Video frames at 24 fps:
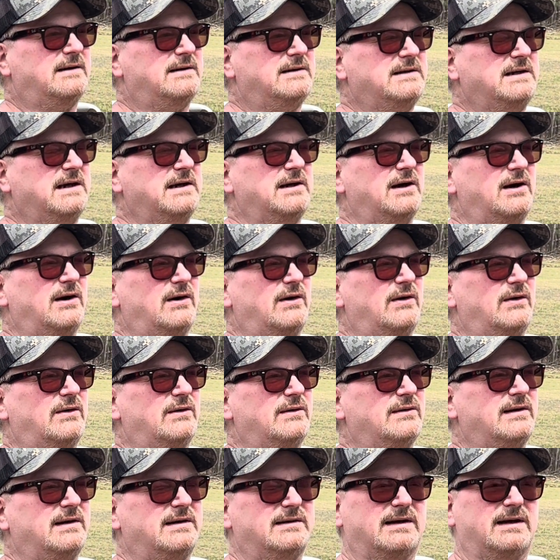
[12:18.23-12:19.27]

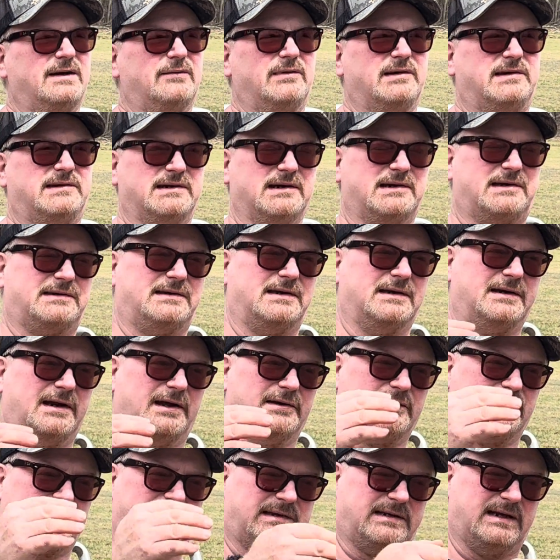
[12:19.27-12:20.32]
it was just
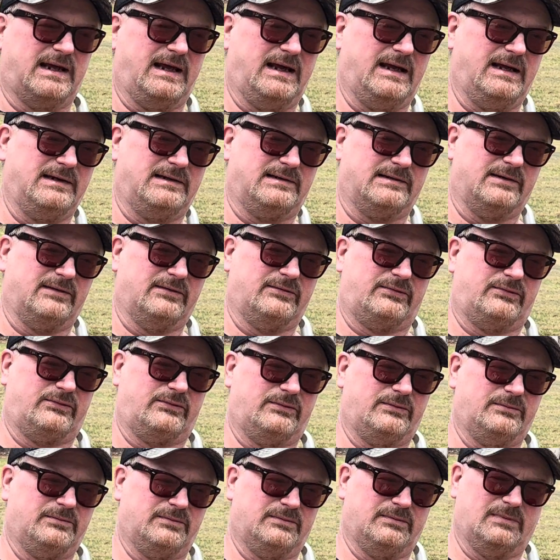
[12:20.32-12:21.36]
another stage of
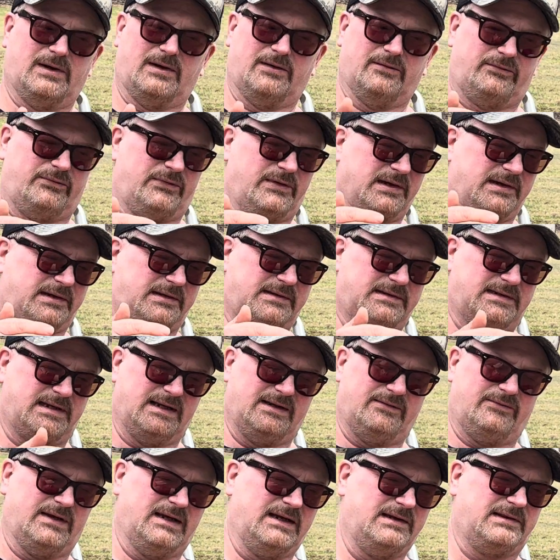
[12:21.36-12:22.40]
this
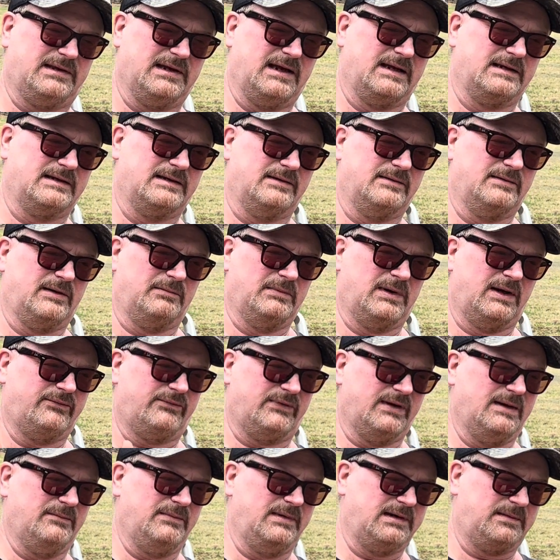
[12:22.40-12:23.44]
TV thing that my
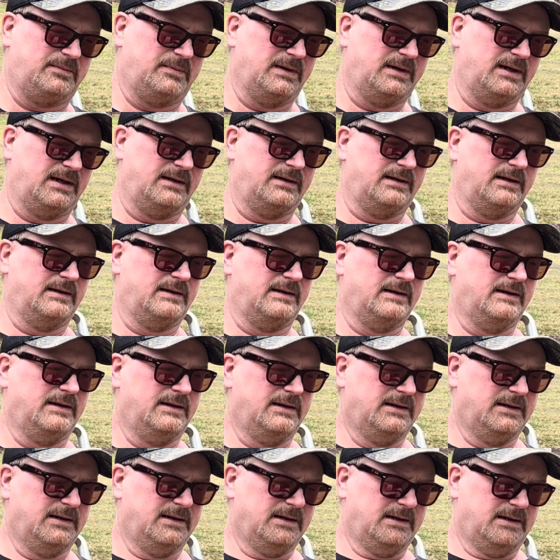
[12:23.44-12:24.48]
family's been in,
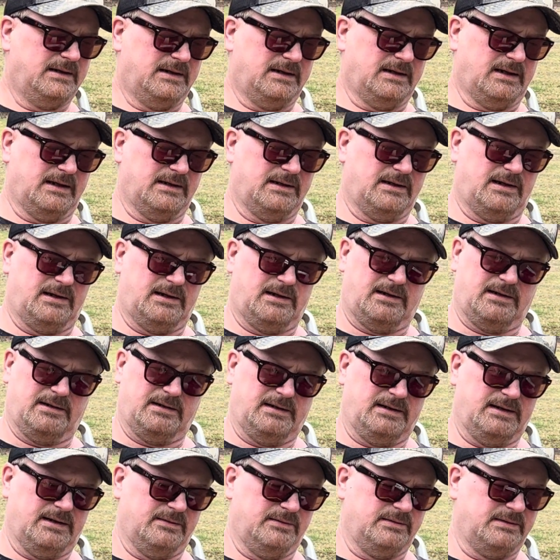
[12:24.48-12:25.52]
and
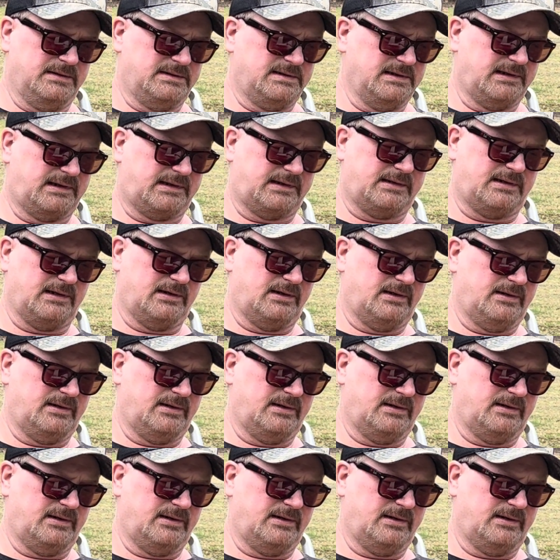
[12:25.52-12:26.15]
it just